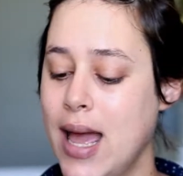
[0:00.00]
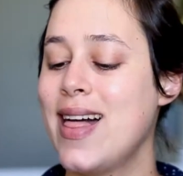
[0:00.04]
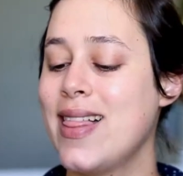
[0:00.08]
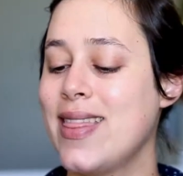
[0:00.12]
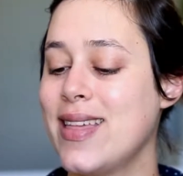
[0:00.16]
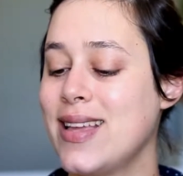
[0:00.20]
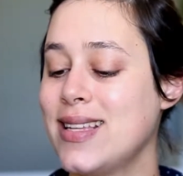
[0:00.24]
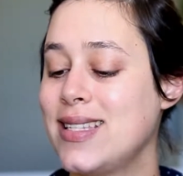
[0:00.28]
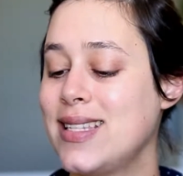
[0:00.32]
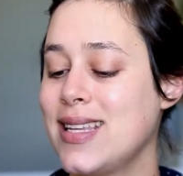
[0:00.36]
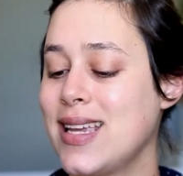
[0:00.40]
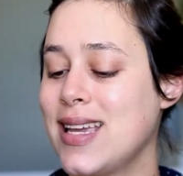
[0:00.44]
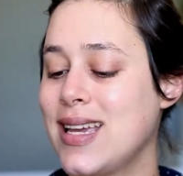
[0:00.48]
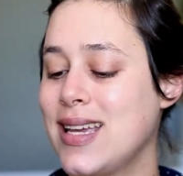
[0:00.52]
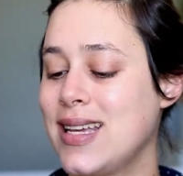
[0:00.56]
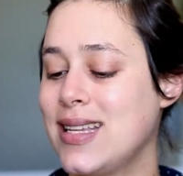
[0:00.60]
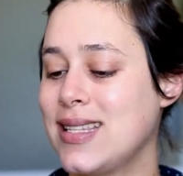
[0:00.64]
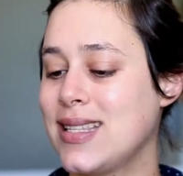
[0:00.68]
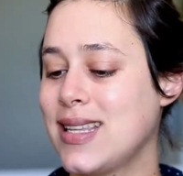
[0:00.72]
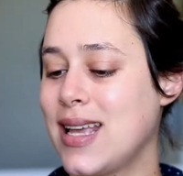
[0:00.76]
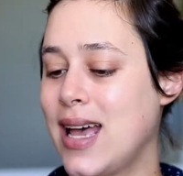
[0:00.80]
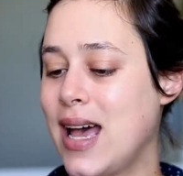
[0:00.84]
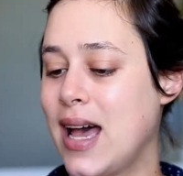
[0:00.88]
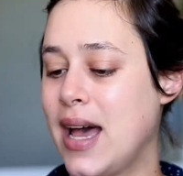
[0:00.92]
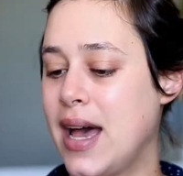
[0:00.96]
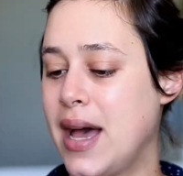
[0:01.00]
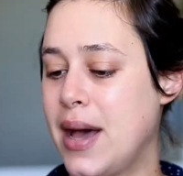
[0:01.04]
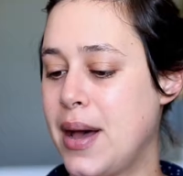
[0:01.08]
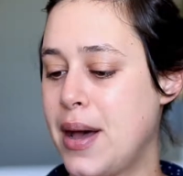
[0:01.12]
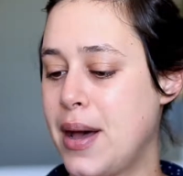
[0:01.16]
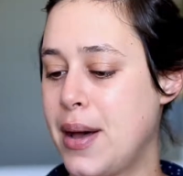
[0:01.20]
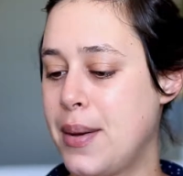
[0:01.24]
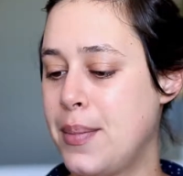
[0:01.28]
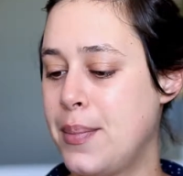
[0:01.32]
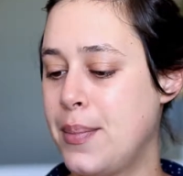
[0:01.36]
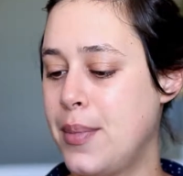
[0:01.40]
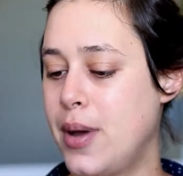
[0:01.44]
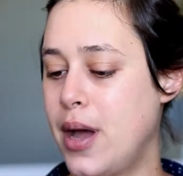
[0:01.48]
This is
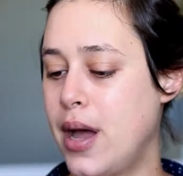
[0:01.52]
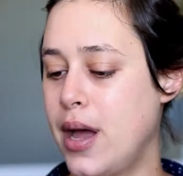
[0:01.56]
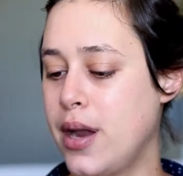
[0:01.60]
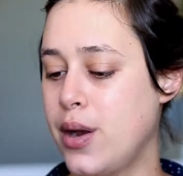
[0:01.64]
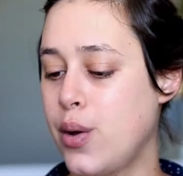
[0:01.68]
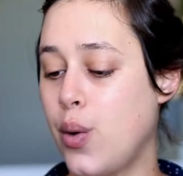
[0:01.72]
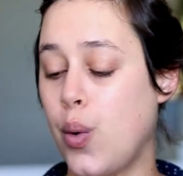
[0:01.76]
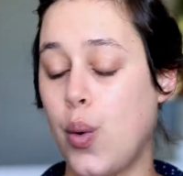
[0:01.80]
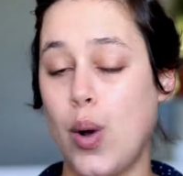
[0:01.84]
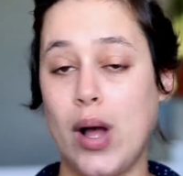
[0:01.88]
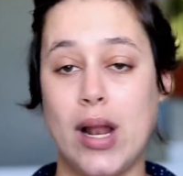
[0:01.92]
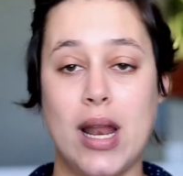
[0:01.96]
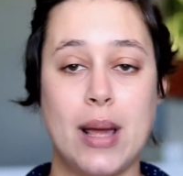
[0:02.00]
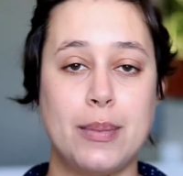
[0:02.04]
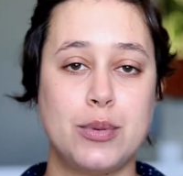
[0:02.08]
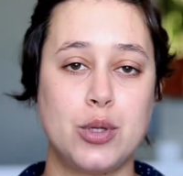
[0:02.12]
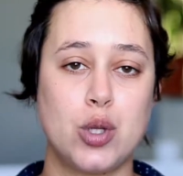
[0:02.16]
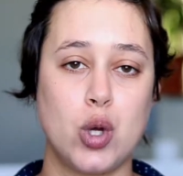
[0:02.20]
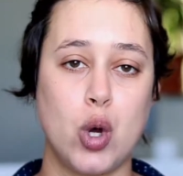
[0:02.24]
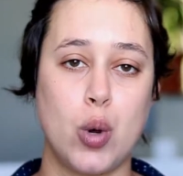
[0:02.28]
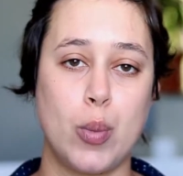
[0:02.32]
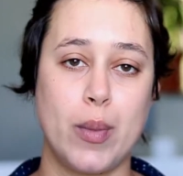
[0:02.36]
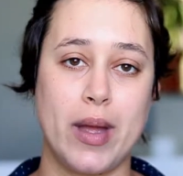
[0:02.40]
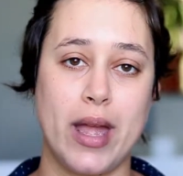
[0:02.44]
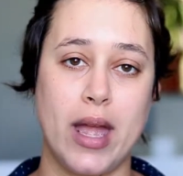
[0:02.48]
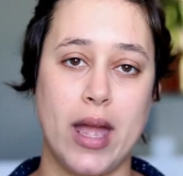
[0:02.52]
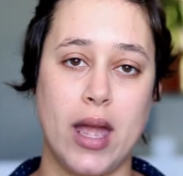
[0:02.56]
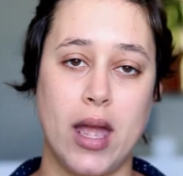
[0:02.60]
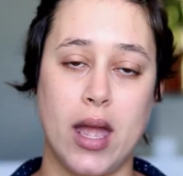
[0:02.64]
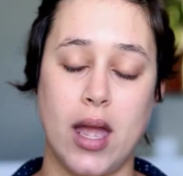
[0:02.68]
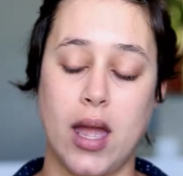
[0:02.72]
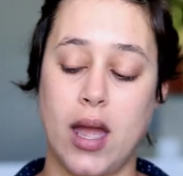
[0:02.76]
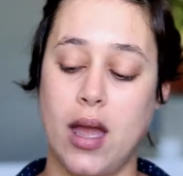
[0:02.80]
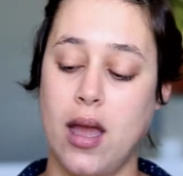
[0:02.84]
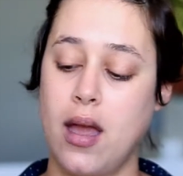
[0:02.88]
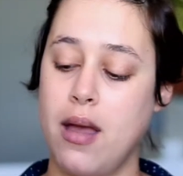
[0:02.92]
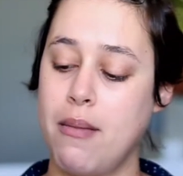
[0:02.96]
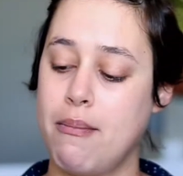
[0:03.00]
an oil
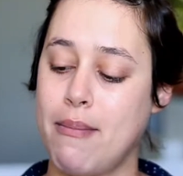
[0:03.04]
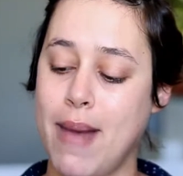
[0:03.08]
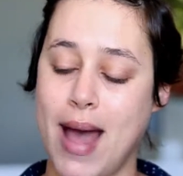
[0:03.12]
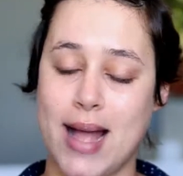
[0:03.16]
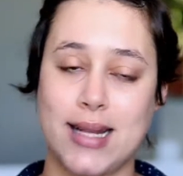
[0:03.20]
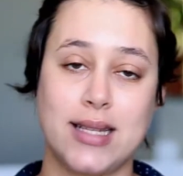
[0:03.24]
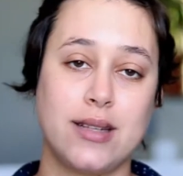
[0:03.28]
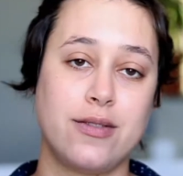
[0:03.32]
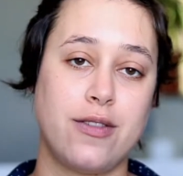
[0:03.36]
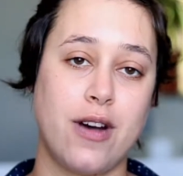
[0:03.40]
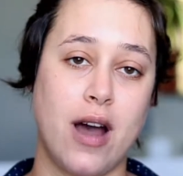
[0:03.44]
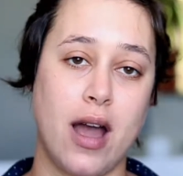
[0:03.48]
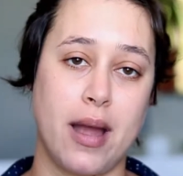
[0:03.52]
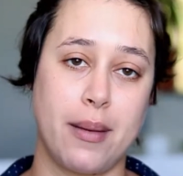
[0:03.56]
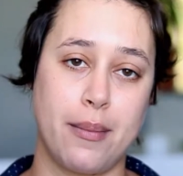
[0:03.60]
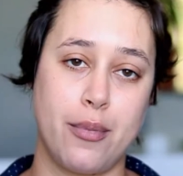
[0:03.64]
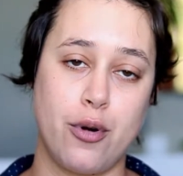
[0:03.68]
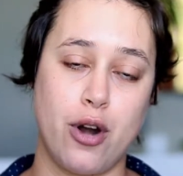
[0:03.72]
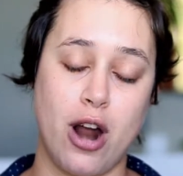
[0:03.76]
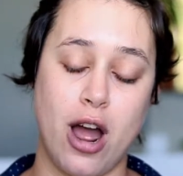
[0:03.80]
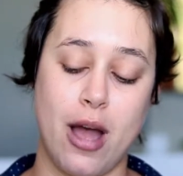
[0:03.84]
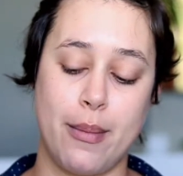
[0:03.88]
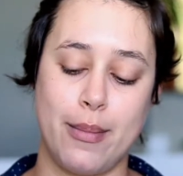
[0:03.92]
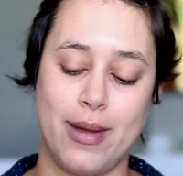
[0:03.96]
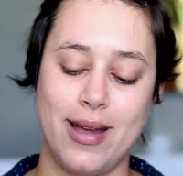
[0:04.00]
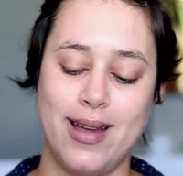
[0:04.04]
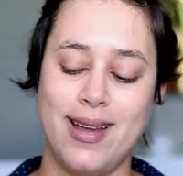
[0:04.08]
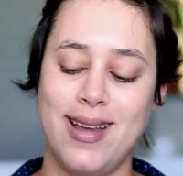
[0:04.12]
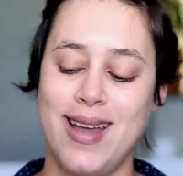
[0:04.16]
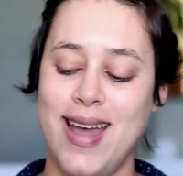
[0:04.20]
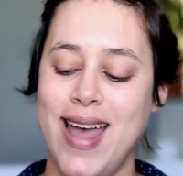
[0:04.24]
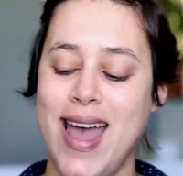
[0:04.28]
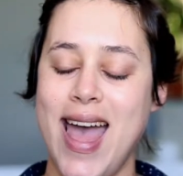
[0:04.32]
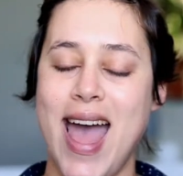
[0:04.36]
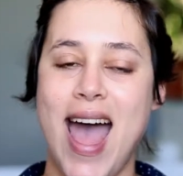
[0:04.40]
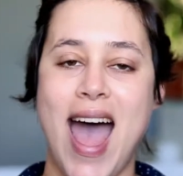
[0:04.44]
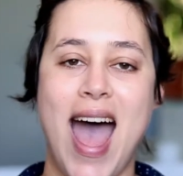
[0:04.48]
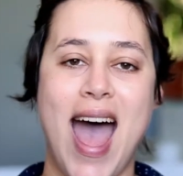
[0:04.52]
absorbing mattifying primer,
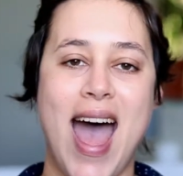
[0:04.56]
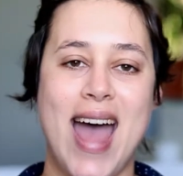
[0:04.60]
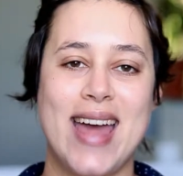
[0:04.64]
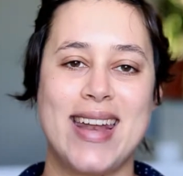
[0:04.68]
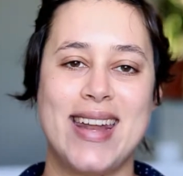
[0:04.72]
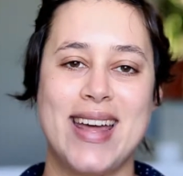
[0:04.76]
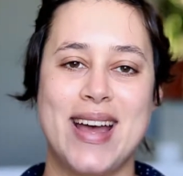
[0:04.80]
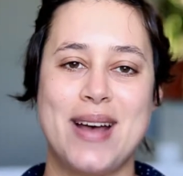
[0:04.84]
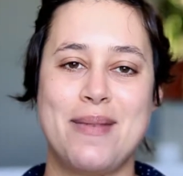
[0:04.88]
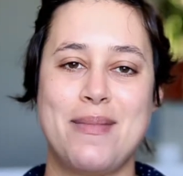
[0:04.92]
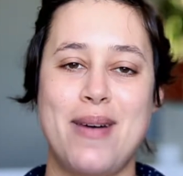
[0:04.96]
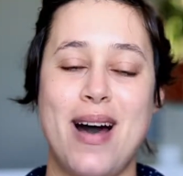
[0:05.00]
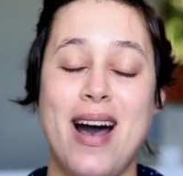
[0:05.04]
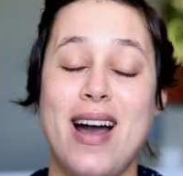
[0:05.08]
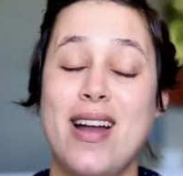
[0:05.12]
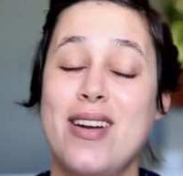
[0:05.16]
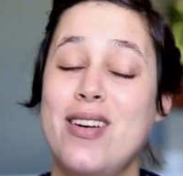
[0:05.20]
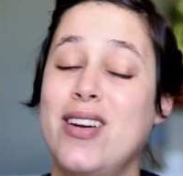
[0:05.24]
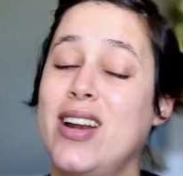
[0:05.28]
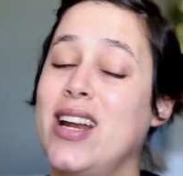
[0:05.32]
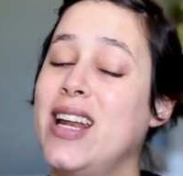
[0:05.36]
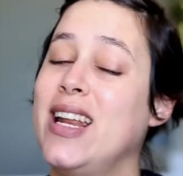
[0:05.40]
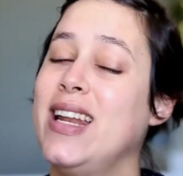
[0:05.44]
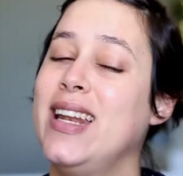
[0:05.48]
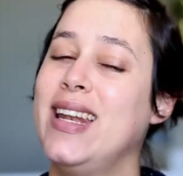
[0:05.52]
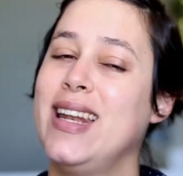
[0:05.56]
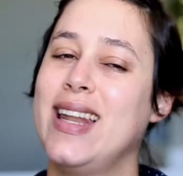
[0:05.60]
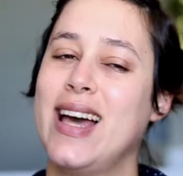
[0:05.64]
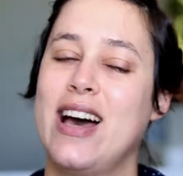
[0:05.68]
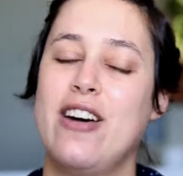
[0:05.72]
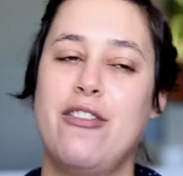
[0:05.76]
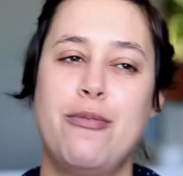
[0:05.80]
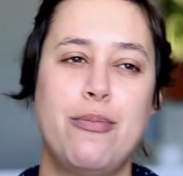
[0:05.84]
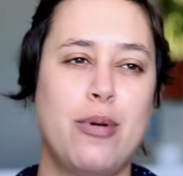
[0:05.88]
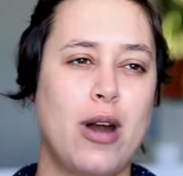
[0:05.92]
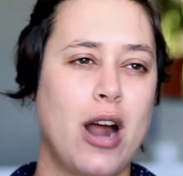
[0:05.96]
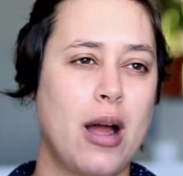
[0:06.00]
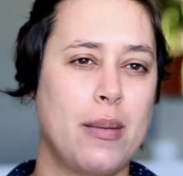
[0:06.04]
and I really
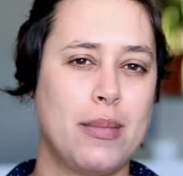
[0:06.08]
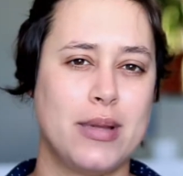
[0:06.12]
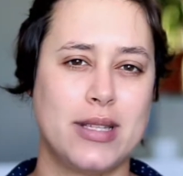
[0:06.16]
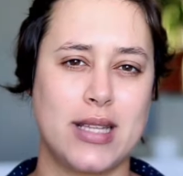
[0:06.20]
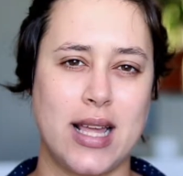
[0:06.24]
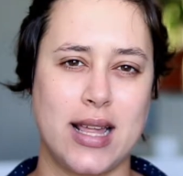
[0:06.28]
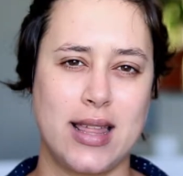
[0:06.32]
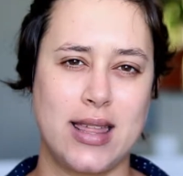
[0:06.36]
love primers.